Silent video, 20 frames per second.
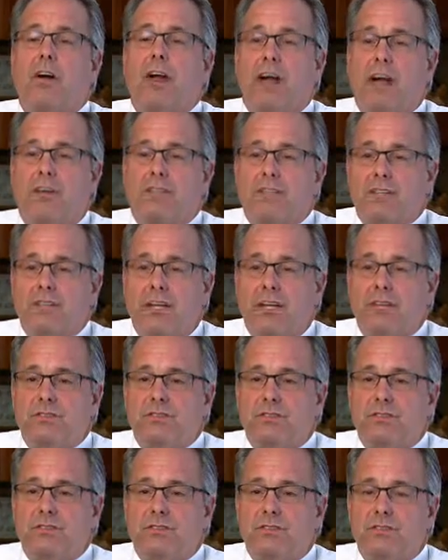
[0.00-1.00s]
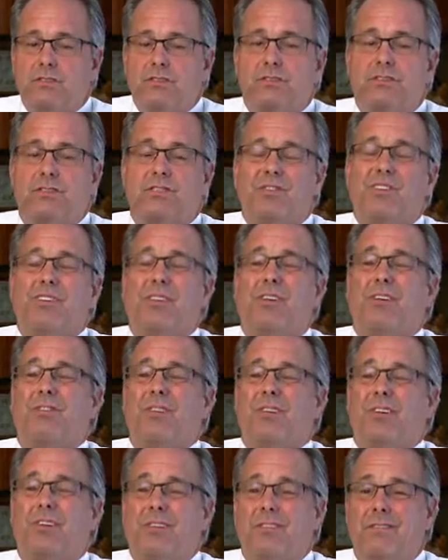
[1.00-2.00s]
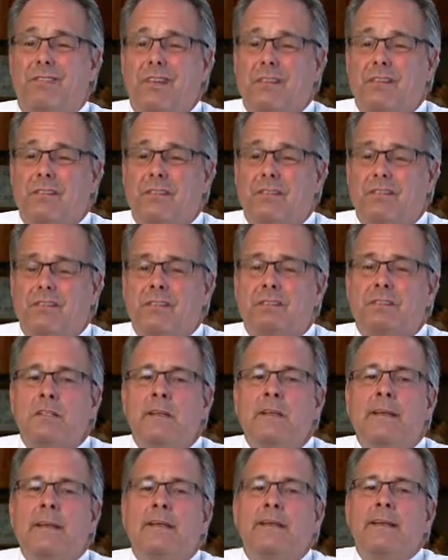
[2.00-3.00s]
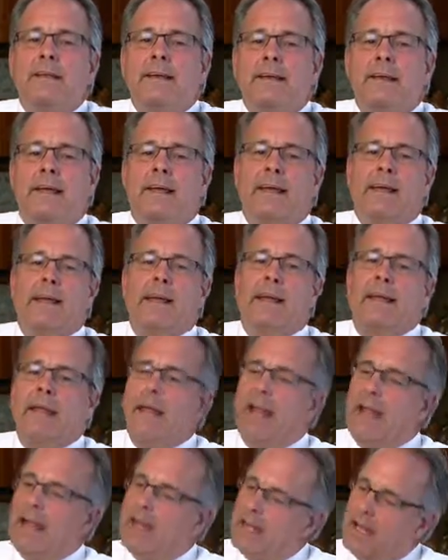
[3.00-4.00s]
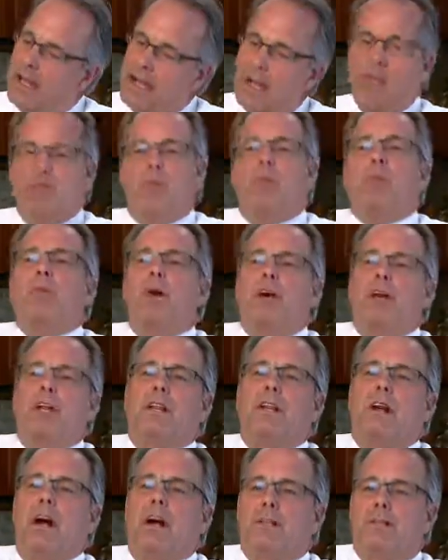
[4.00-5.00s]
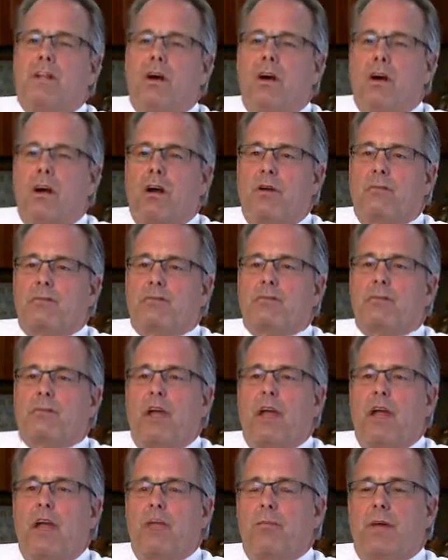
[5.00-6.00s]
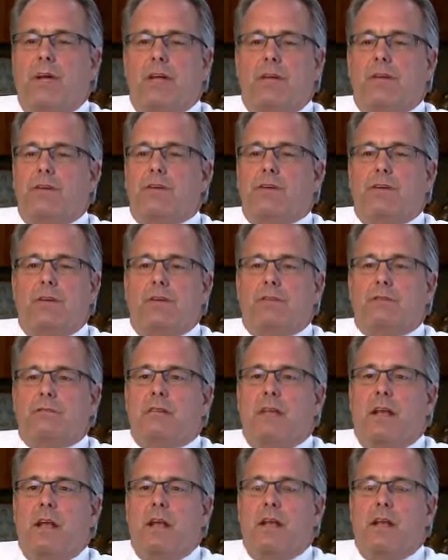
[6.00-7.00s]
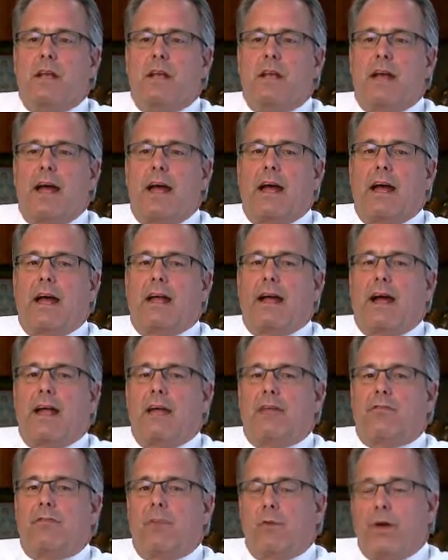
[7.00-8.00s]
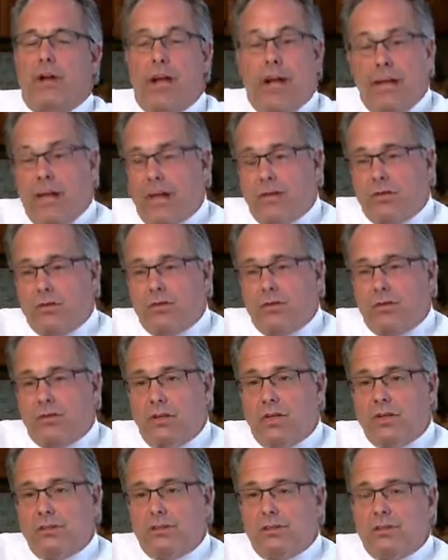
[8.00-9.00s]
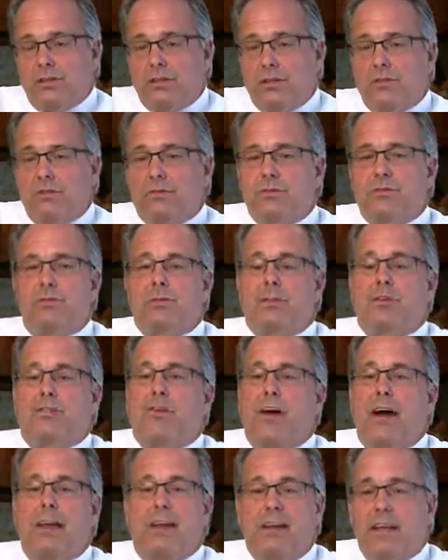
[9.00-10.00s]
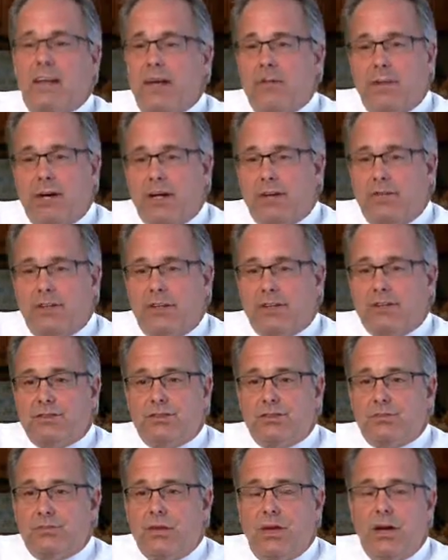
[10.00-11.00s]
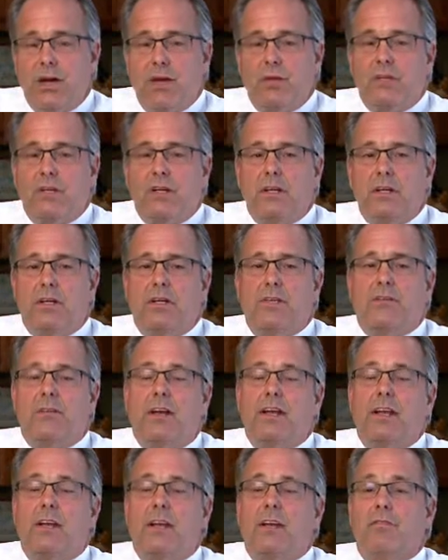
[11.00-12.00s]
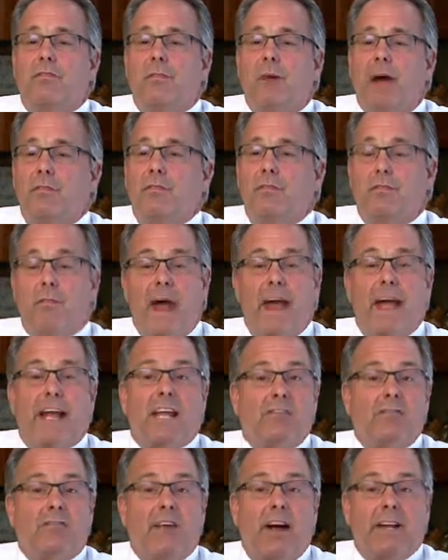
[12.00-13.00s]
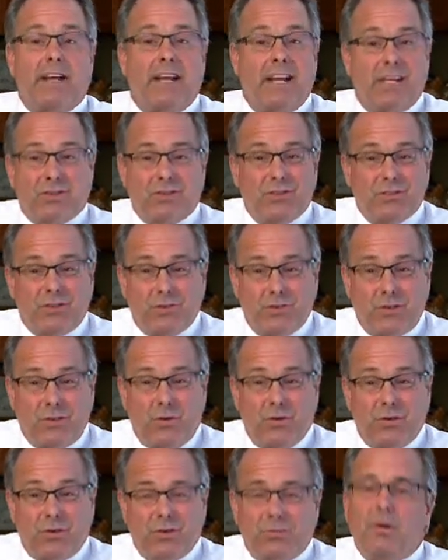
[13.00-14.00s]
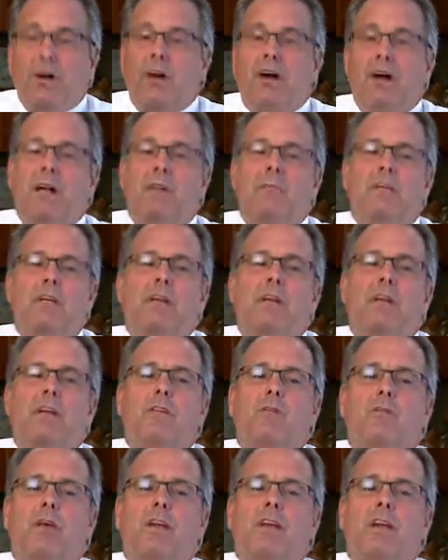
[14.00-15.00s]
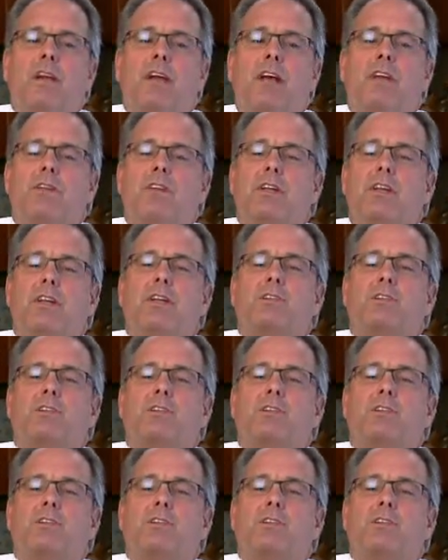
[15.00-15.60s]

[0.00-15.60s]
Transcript: our advertisers. It was difficult for our vendors. And everybody locked arms and made it through it. And if we hadn't had those relationships, if I didn't have my investors behind me, if I didn't have my bank and financial supporters behind me, if we didn't have the